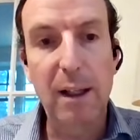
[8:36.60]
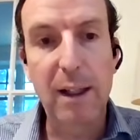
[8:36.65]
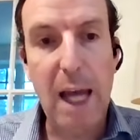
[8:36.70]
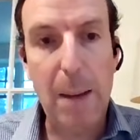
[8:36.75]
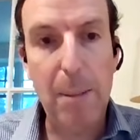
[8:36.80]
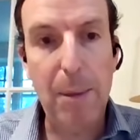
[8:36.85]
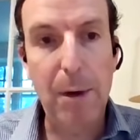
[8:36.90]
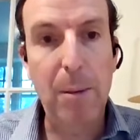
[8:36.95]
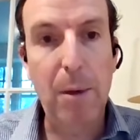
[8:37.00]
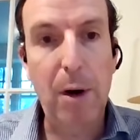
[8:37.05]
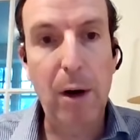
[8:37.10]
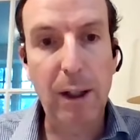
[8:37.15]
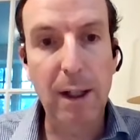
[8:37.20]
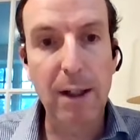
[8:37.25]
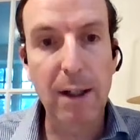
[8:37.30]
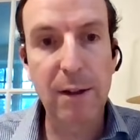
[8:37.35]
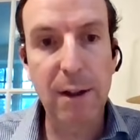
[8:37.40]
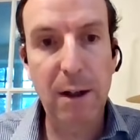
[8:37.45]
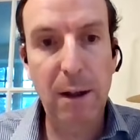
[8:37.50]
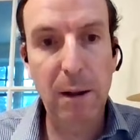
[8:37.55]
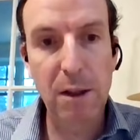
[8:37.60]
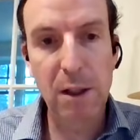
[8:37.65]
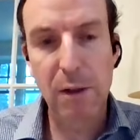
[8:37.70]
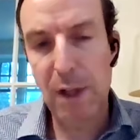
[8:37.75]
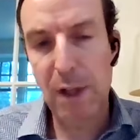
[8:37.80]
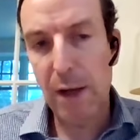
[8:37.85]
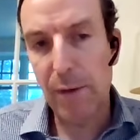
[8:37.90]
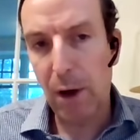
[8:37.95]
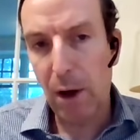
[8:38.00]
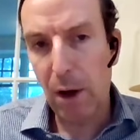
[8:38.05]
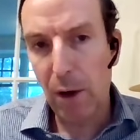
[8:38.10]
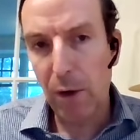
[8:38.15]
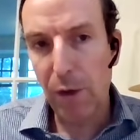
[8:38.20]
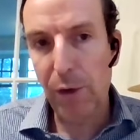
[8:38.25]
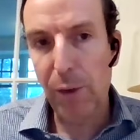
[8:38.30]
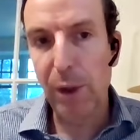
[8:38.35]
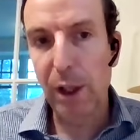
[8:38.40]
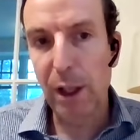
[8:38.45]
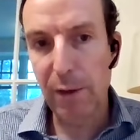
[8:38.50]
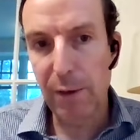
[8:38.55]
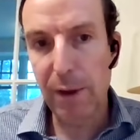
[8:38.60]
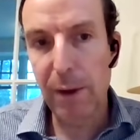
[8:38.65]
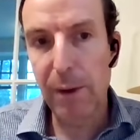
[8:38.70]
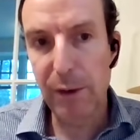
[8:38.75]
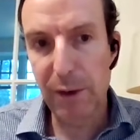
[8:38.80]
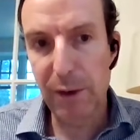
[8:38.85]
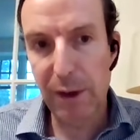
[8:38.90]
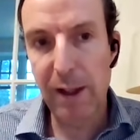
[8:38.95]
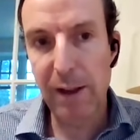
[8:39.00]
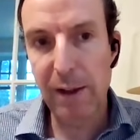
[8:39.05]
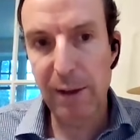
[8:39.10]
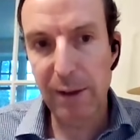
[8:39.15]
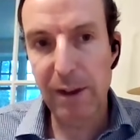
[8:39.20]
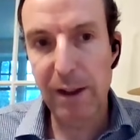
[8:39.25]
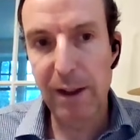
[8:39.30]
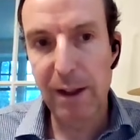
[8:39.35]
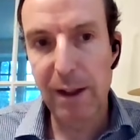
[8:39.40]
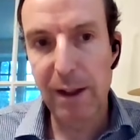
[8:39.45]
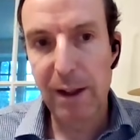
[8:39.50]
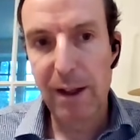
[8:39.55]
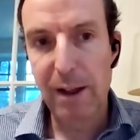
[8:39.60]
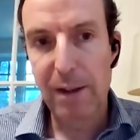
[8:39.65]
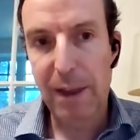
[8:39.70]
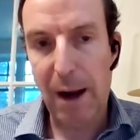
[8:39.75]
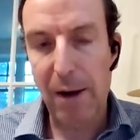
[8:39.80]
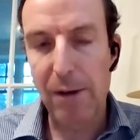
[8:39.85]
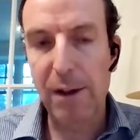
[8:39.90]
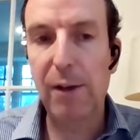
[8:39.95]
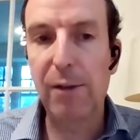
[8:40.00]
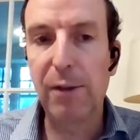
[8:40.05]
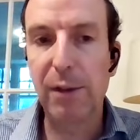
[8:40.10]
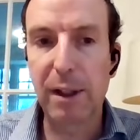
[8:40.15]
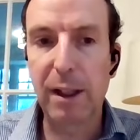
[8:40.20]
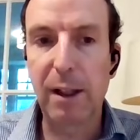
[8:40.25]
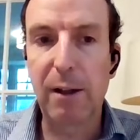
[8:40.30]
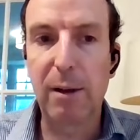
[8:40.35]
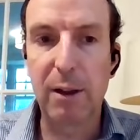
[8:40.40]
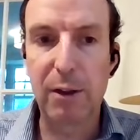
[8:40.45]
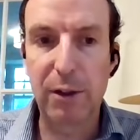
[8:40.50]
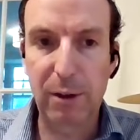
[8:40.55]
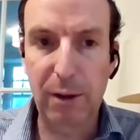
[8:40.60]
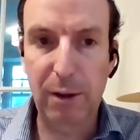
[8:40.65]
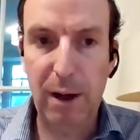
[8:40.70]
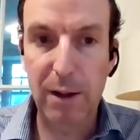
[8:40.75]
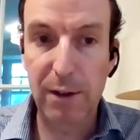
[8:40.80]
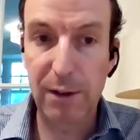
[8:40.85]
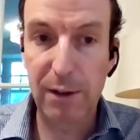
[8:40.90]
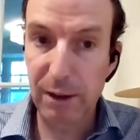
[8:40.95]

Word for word: capital markets knowledge. If you have all three of those things, that'll definitely increase your odds.